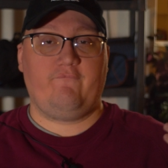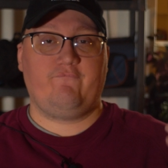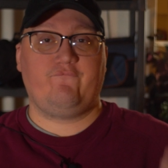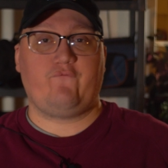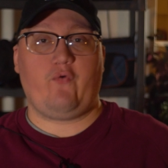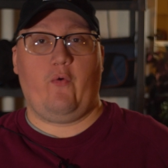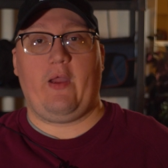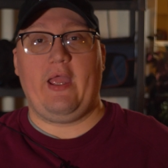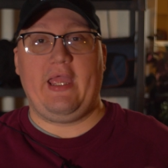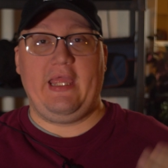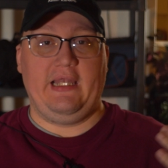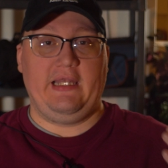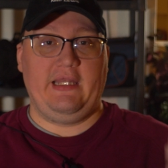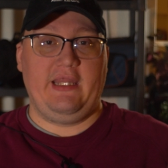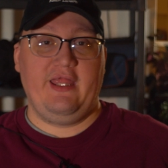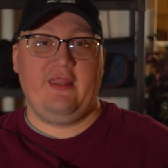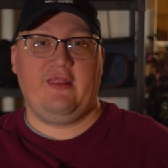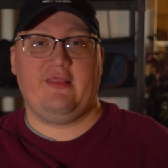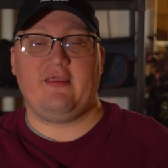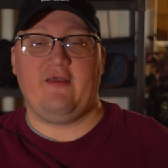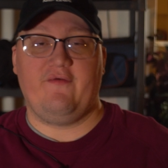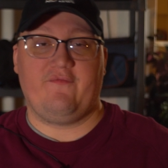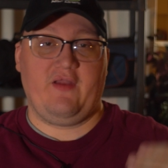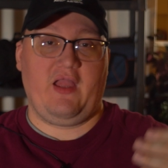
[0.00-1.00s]
For a
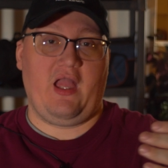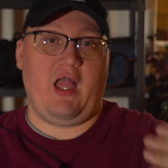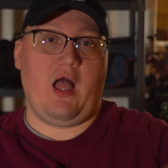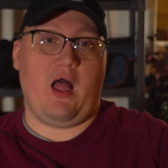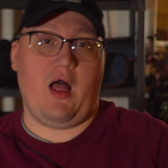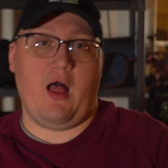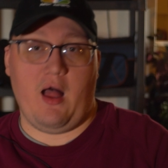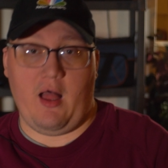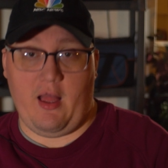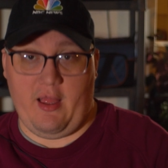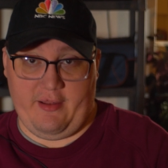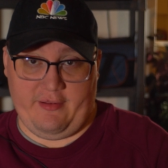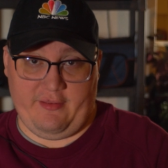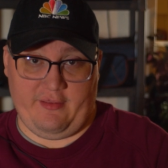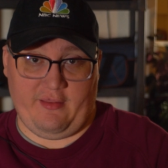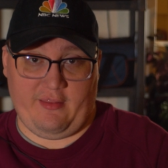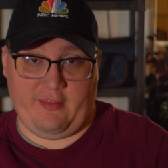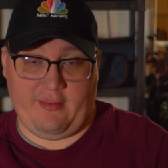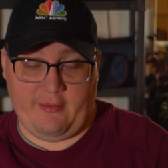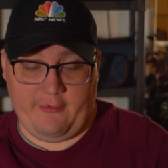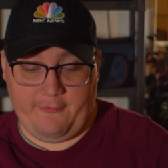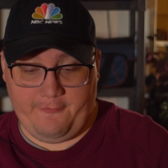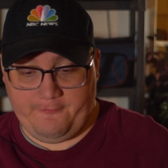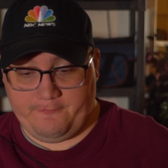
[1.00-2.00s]
list of
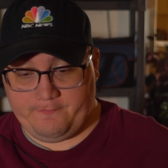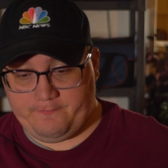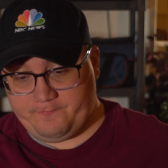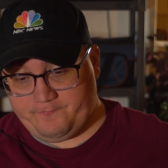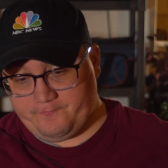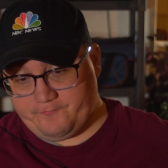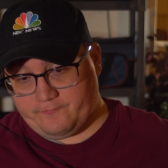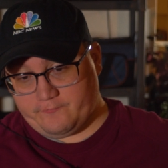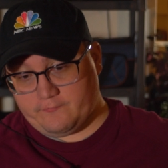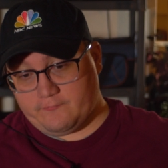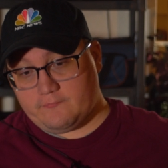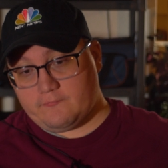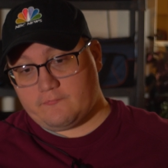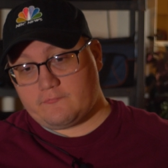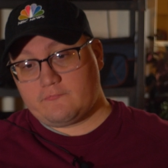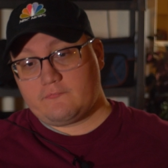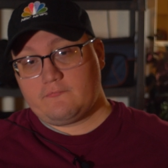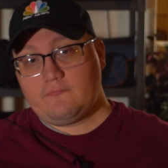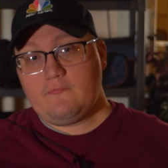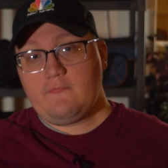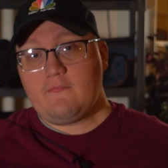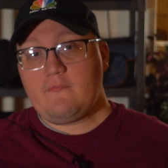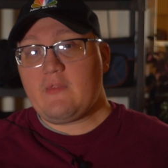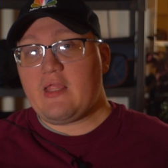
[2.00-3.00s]
cons,
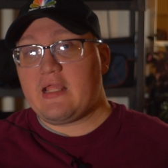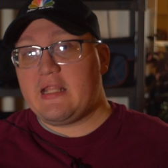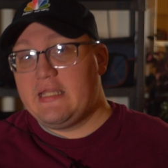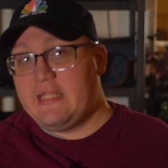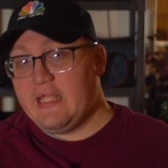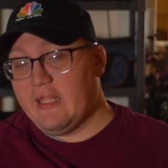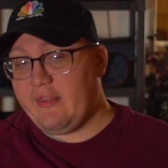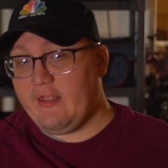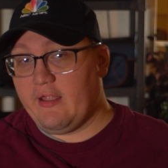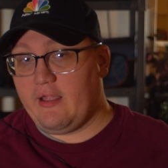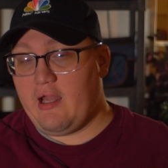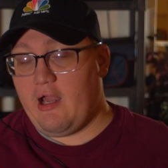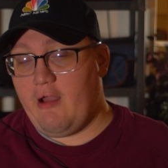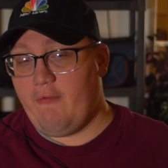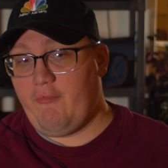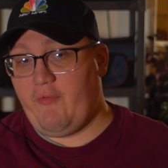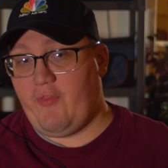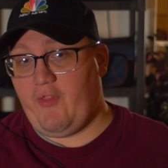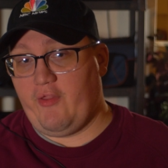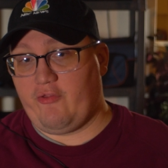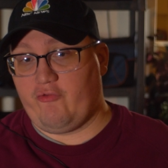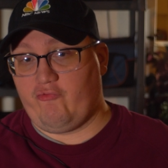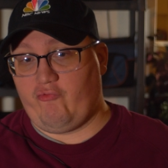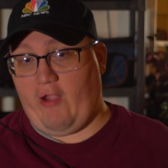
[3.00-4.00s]
does it come
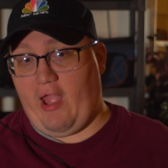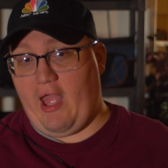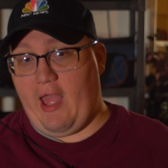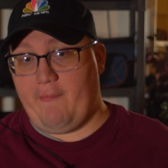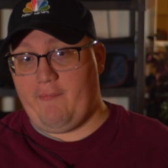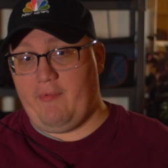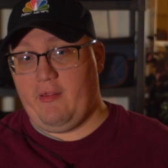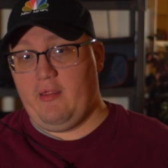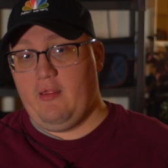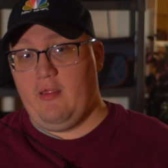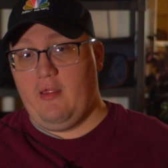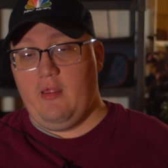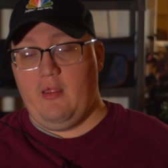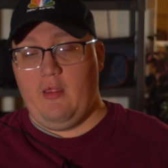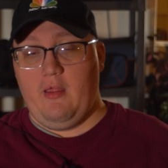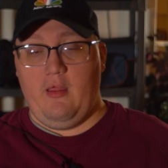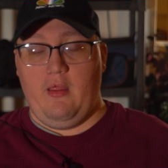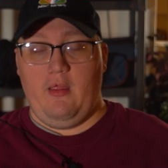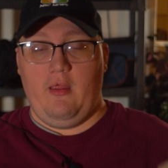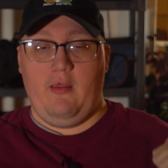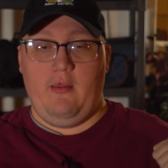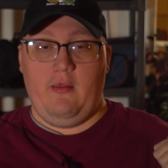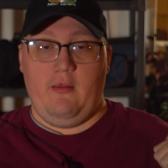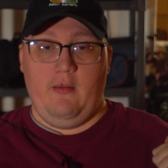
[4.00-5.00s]
with a strap?
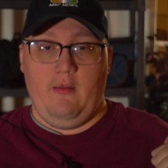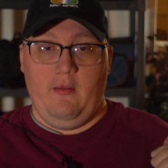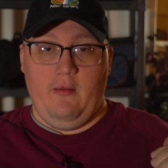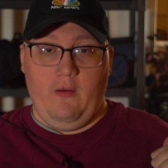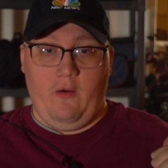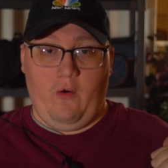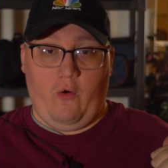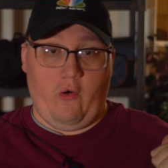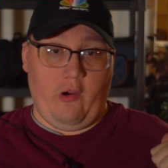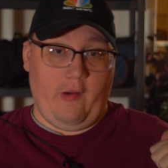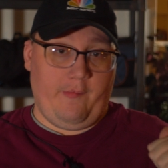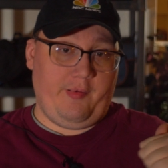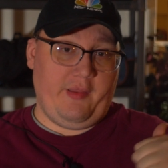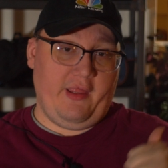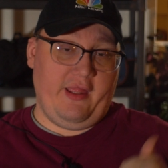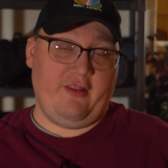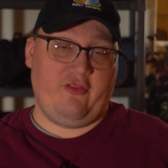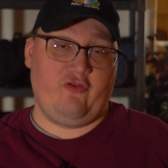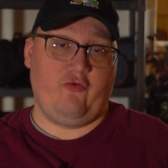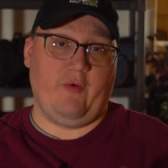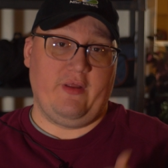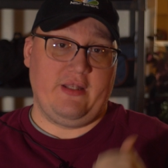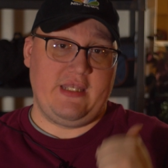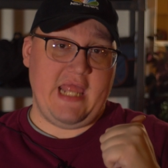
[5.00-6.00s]
or a
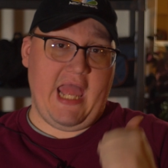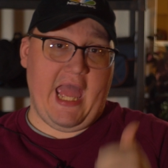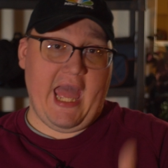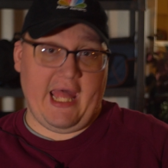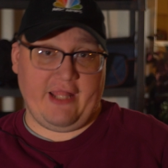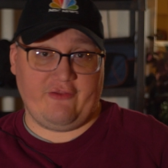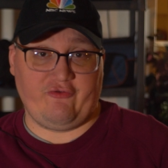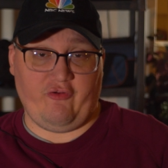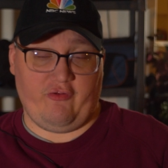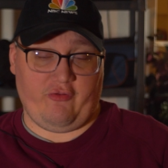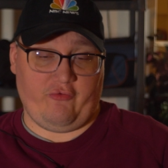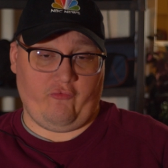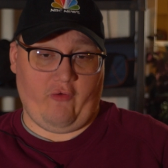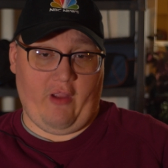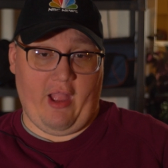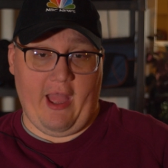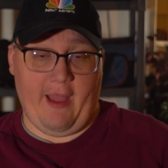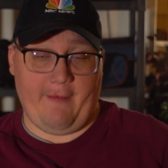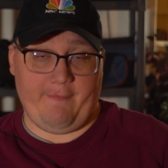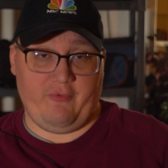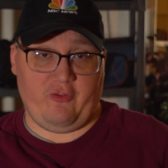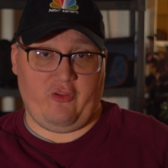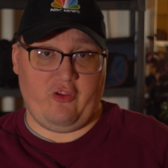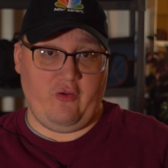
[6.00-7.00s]
place to attach a
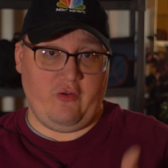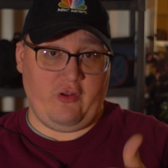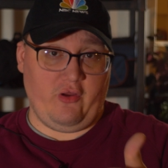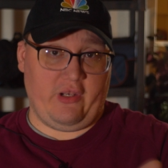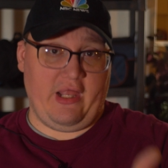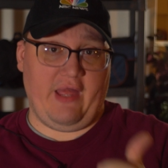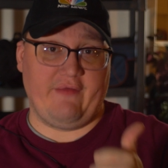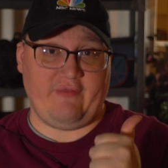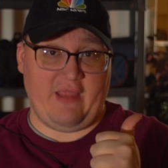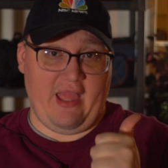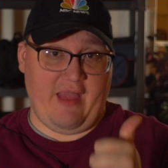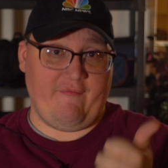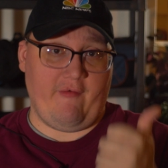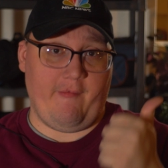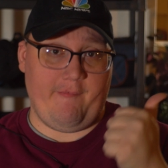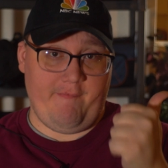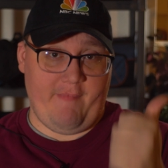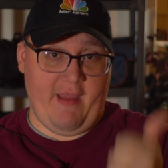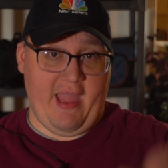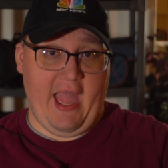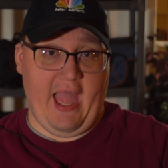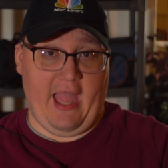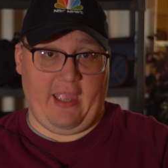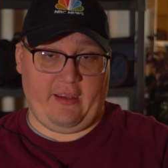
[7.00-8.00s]
strap so you don't have to have a
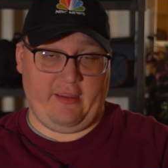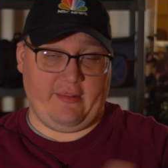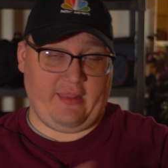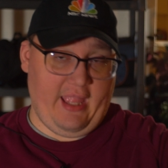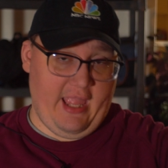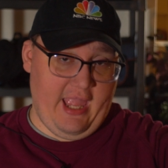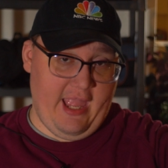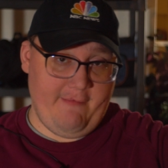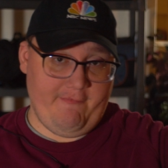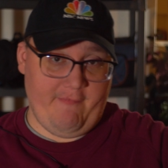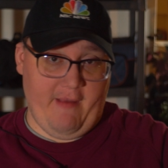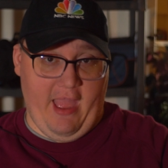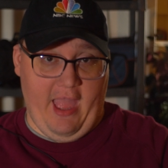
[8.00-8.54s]
bag, because I hate